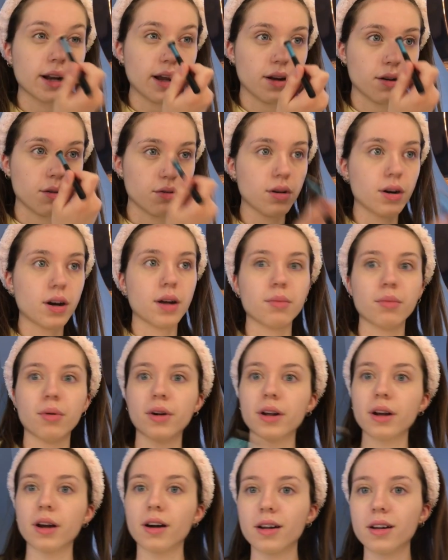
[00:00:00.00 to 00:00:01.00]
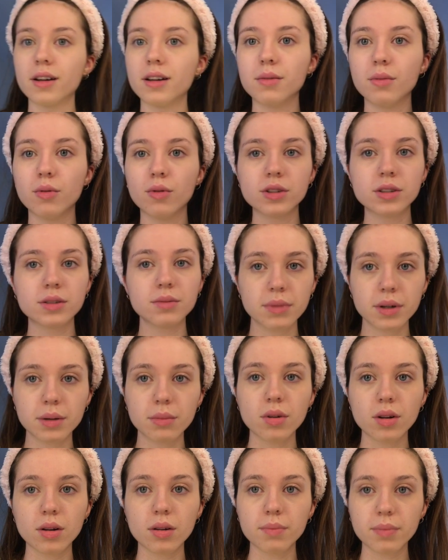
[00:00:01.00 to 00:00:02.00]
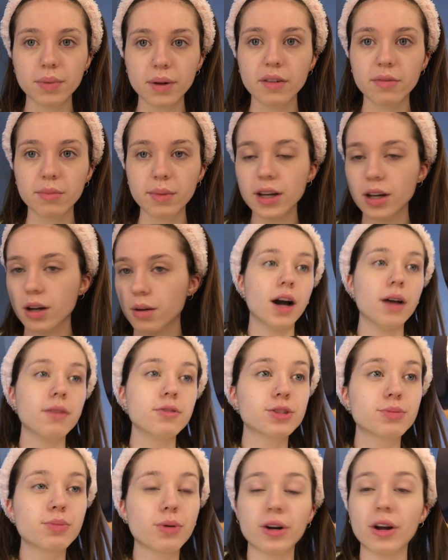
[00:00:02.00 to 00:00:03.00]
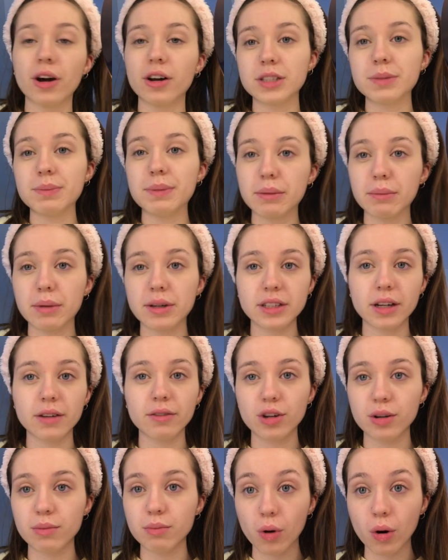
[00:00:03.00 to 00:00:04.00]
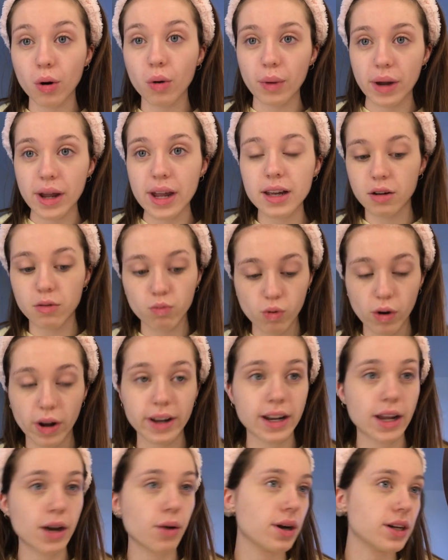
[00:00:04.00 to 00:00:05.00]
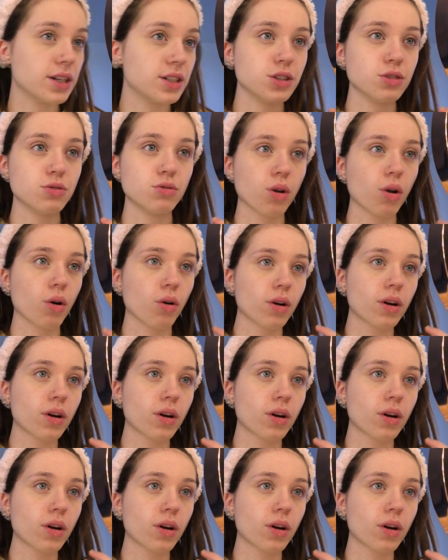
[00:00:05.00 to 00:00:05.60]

now, I'm putting on the most minimal bit of makeup. I'm just putting on to make myself look more awake. Right now, I do look